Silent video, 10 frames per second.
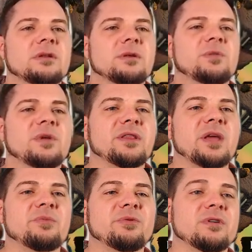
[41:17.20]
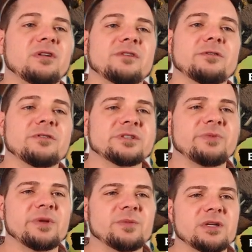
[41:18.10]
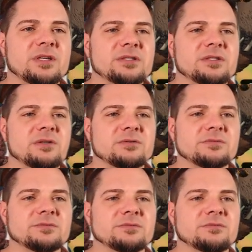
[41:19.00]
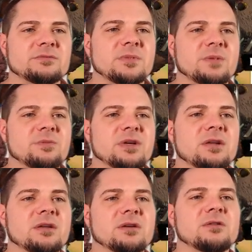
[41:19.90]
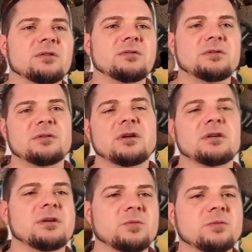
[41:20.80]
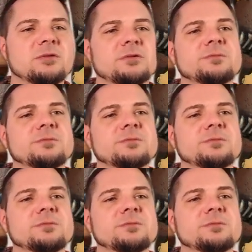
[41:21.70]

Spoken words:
But at that point, I'll have already spent money, so I'm kind of knock on wood.